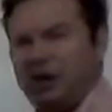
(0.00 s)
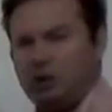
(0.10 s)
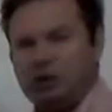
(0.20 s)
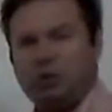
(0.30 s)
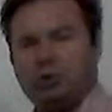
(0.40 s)

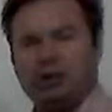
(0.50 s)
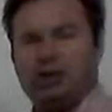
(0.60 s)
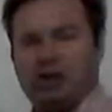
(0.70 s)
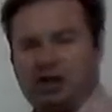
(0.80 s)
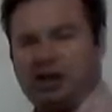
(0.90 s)
do
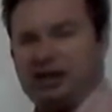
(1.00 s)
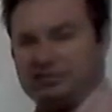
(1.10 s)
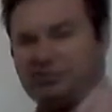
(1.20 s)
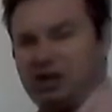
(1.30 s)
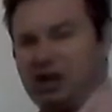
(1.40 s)
these
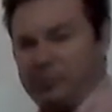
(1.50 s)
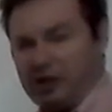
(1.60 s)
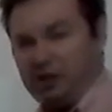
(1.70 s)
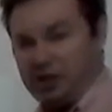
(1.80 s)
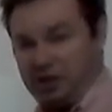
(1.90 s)

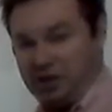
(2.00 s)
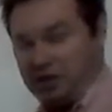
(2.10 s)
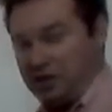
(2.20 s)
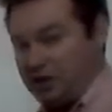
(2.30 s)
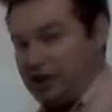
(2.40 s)
compound
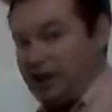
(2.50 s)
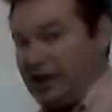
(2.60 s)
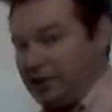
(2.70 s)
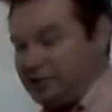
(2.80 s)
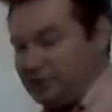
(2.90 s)
sentences in
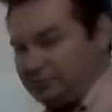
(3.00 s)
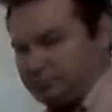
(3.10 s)
action.